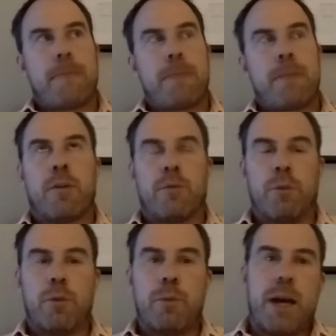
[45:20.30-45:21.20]
not
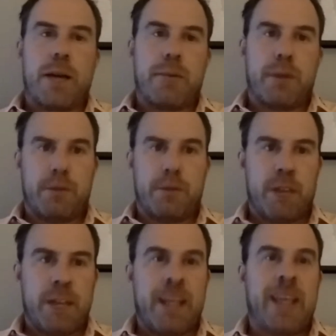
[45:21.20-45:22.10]
rollback, but
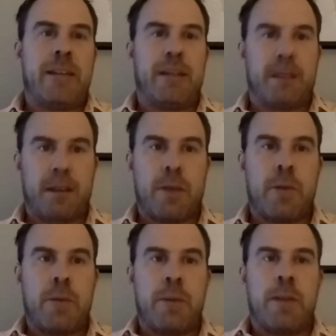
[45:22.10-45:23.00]
reining in the
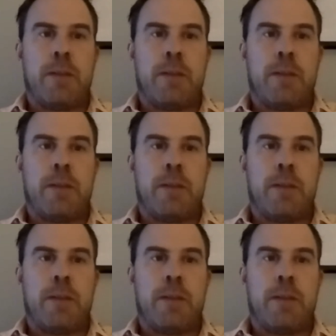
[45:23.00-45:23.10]
equipment